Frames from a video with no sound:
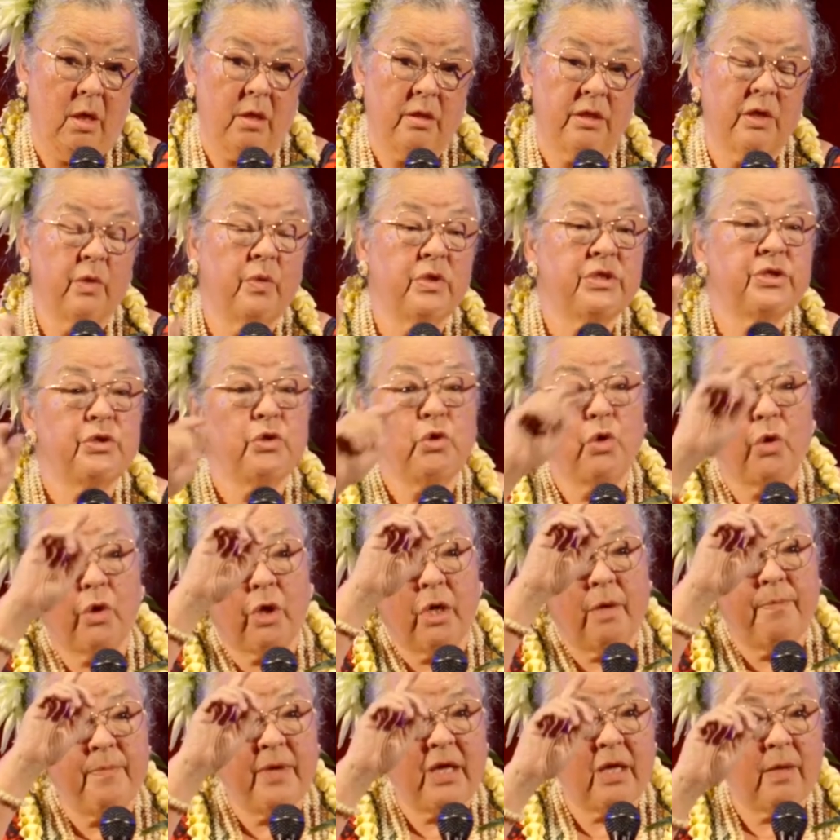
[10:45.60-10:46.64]
There was no
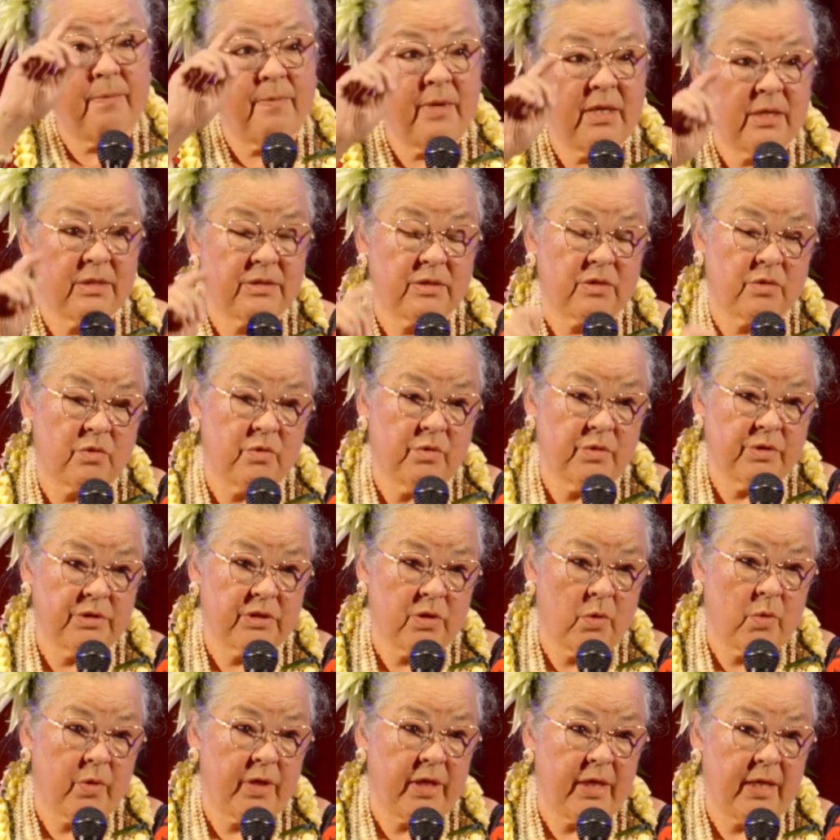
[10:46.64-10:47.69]
Kamehameha School's
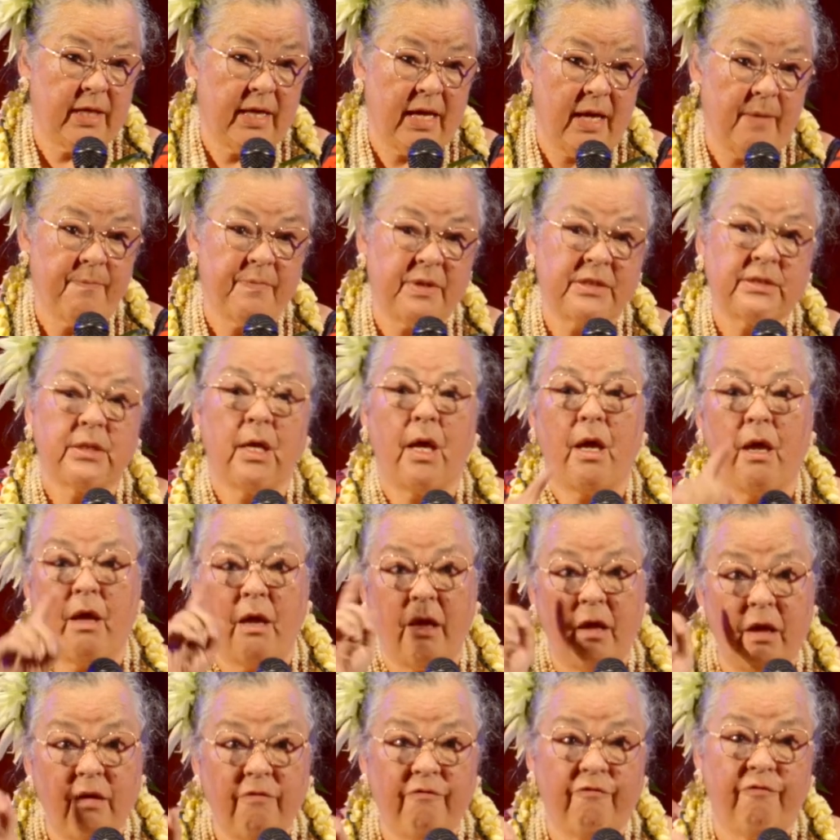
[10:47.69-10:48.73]
Hawaii campus.
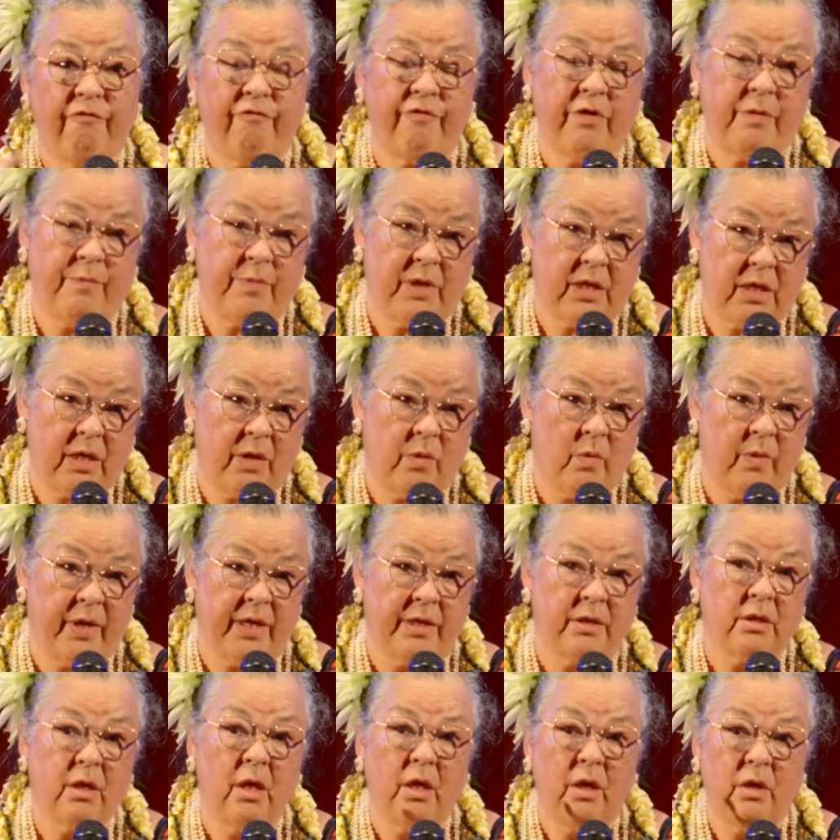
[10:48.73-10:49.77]
Everybody
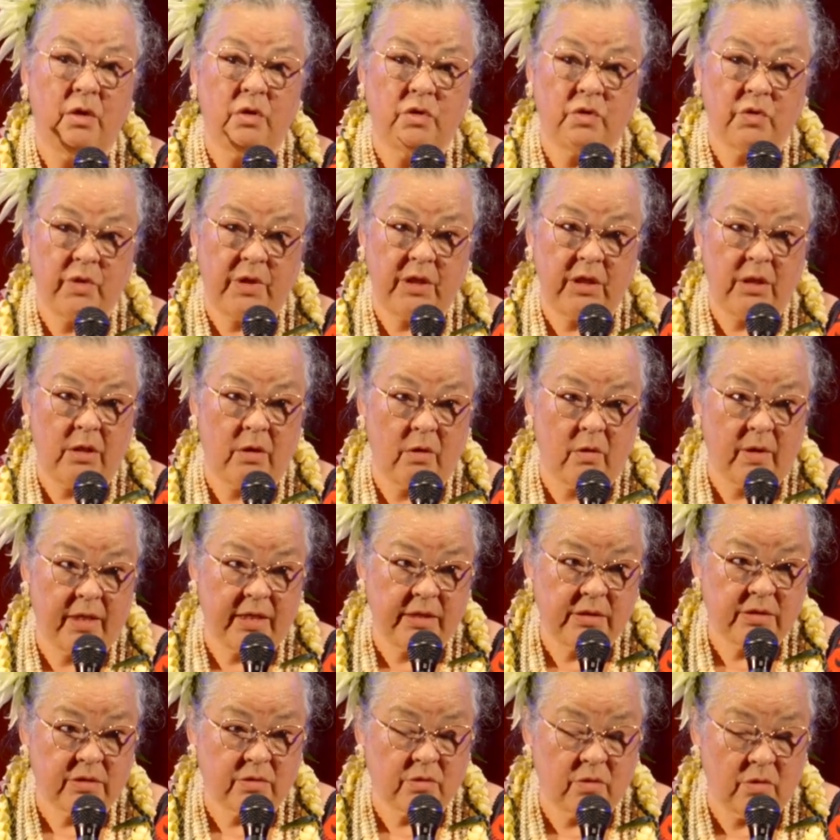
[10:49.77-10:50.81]
went to Hilo High
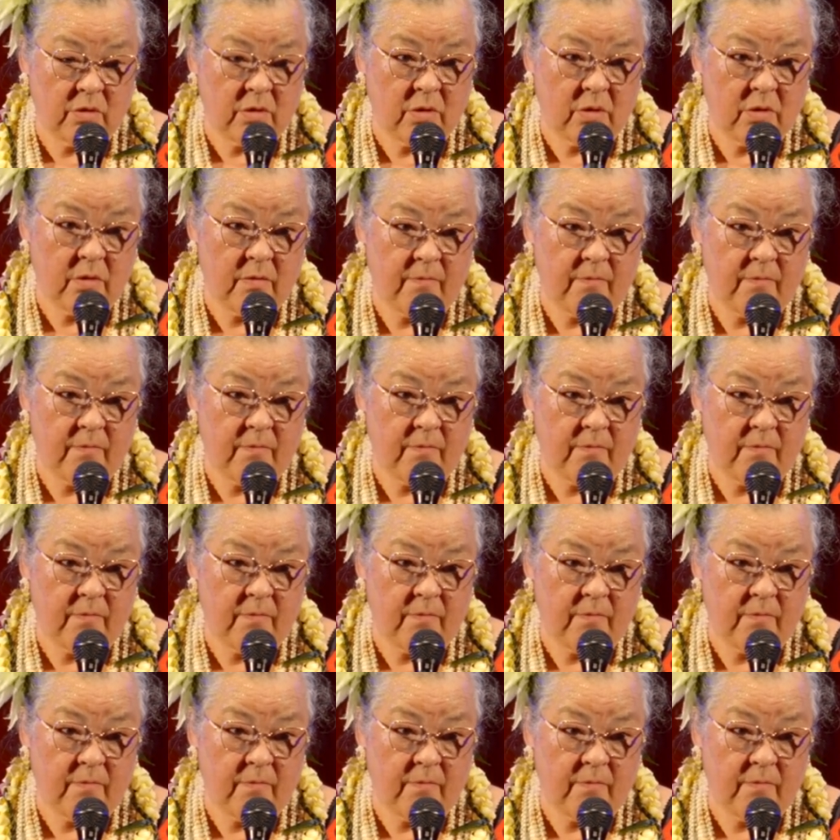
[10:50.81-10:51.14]
School.